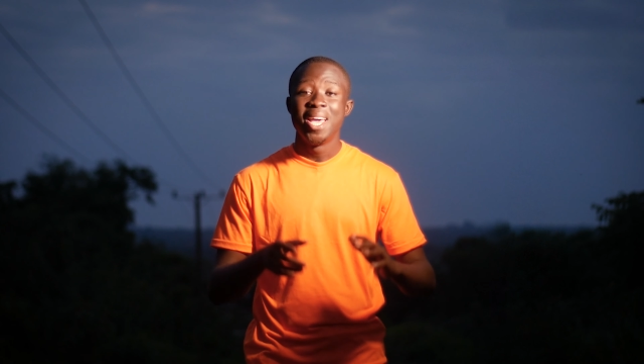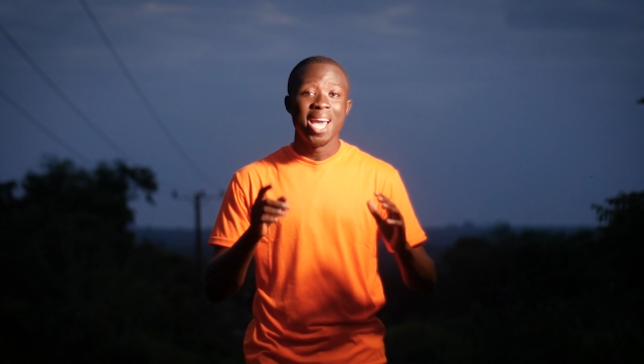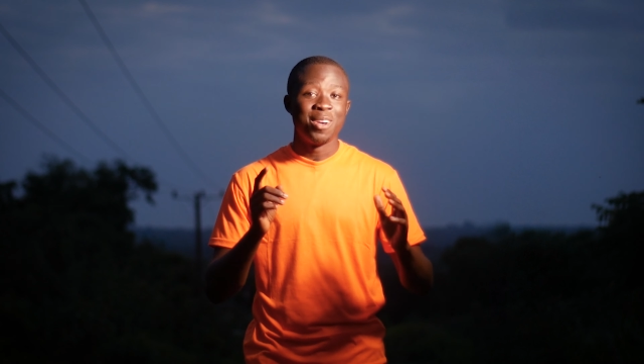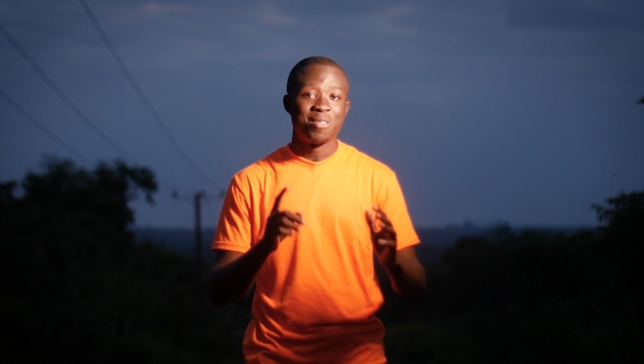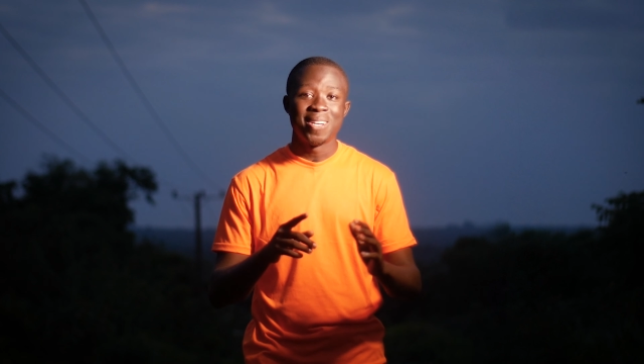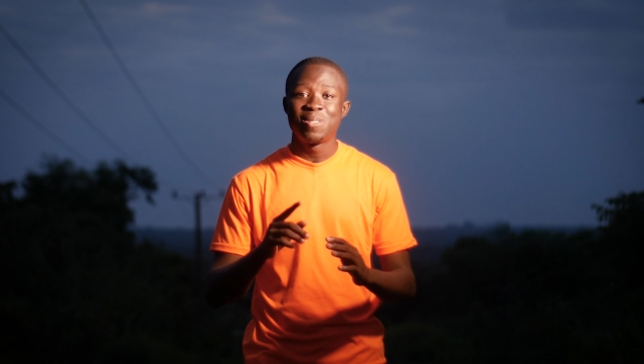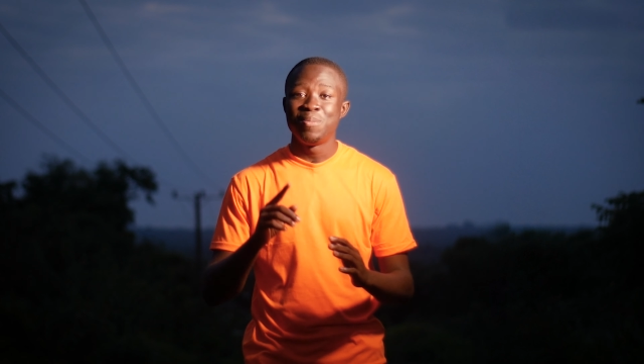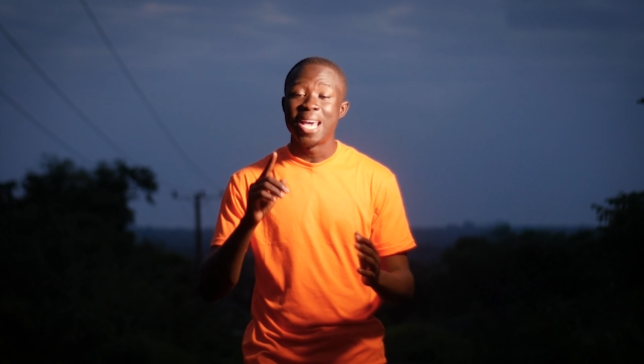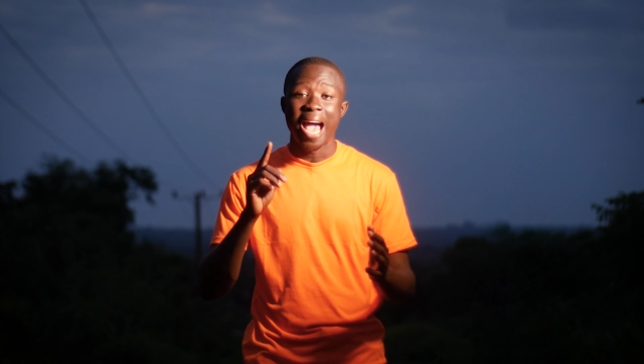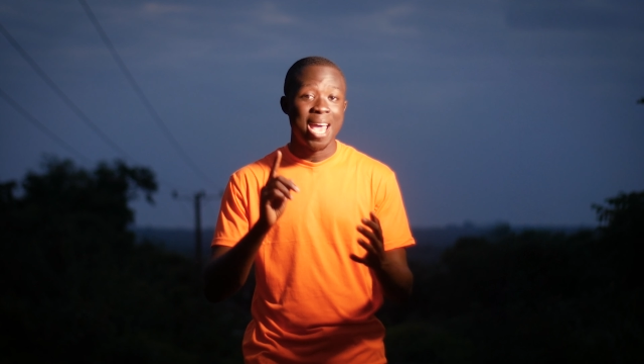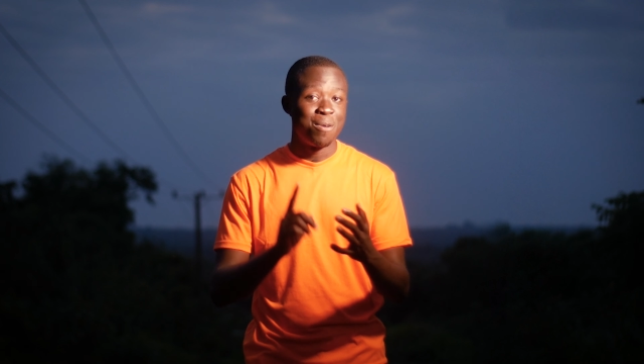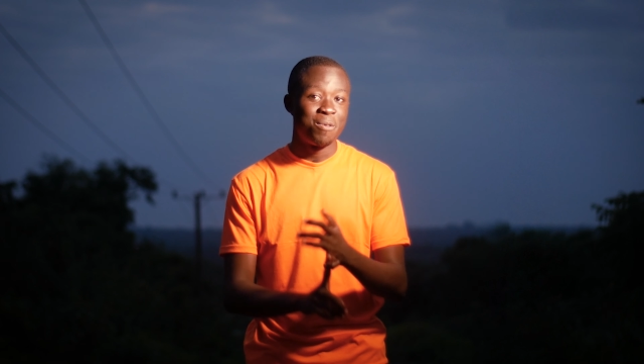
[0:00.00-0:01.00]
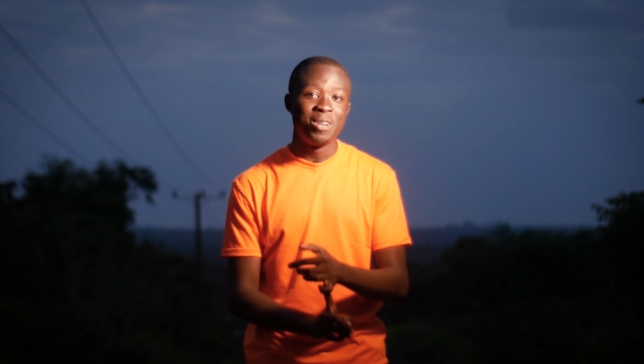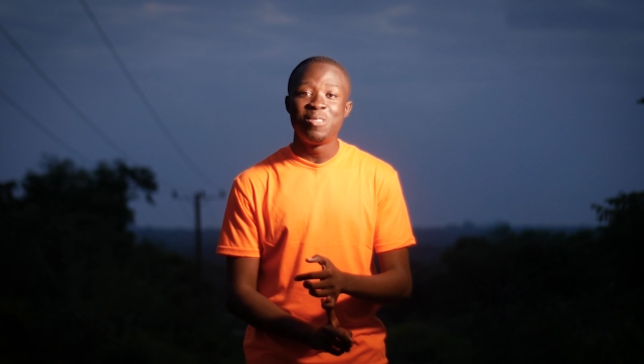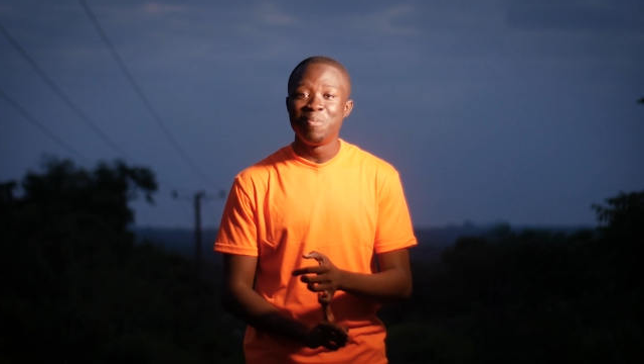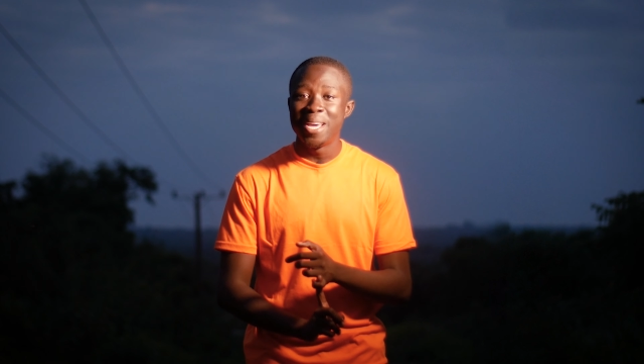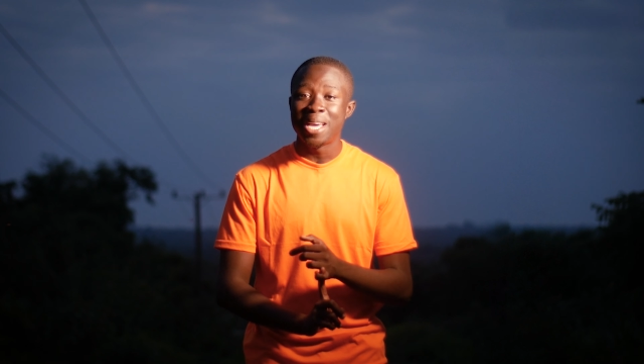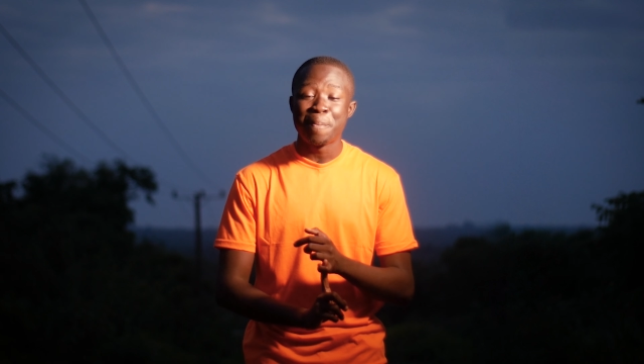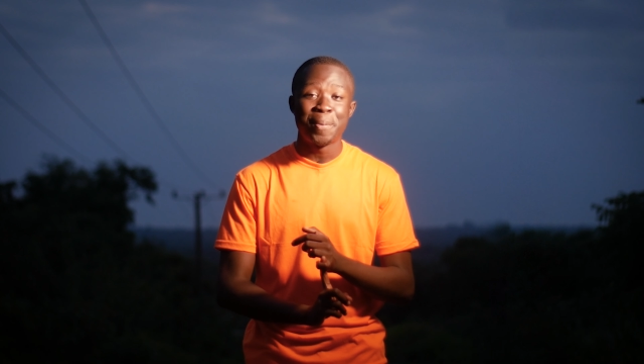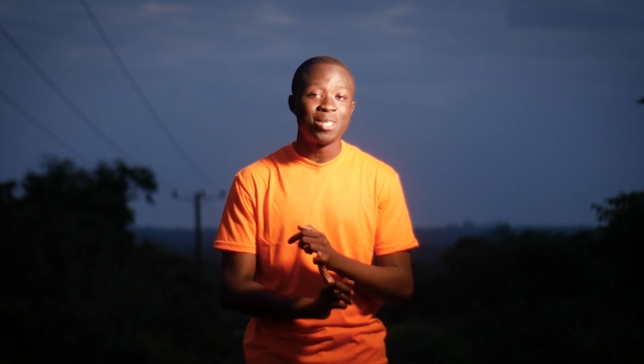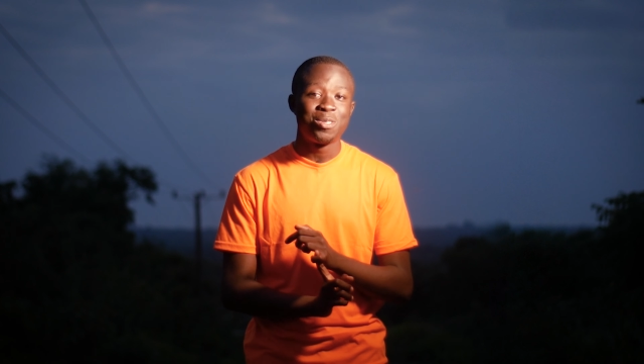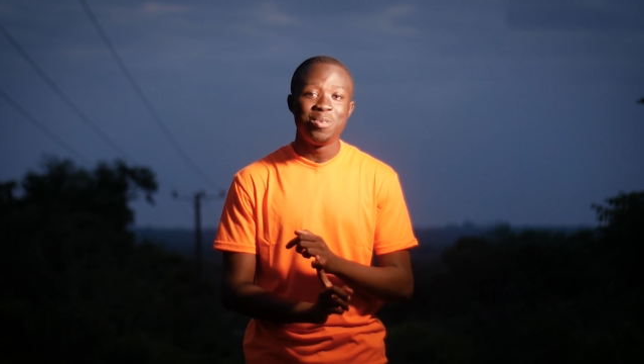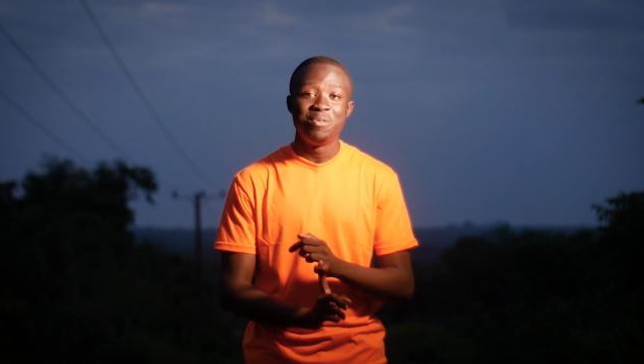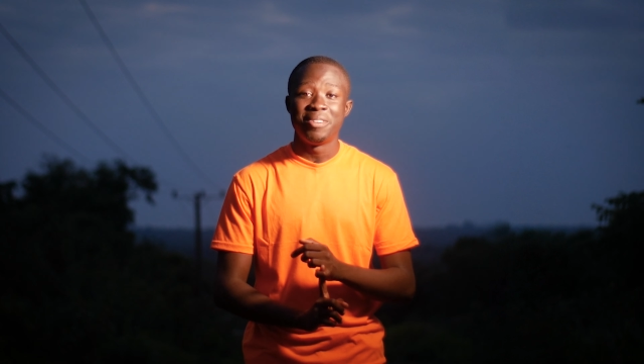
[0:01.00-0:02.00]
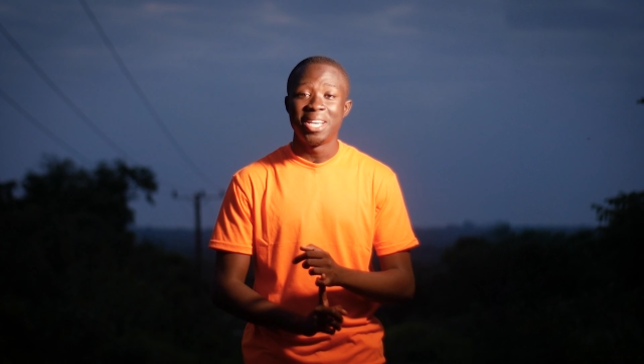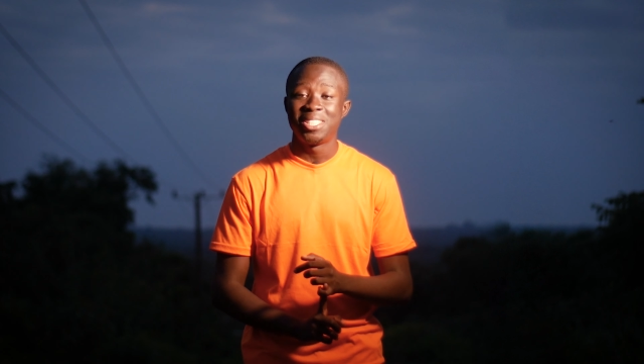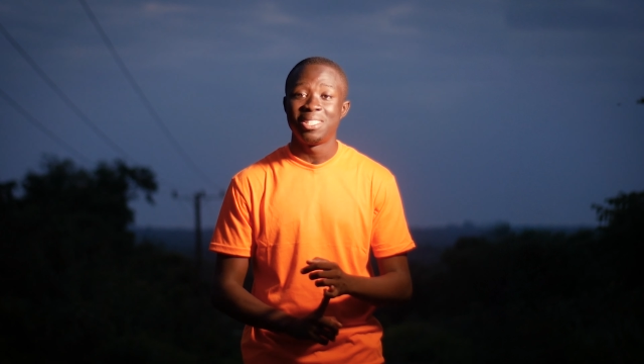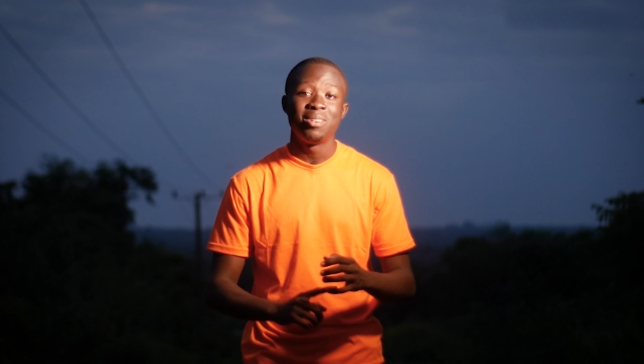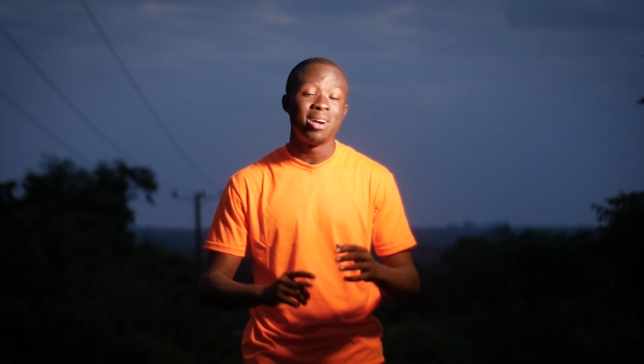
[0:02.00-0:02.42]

and trust me, I am going to make a part two version,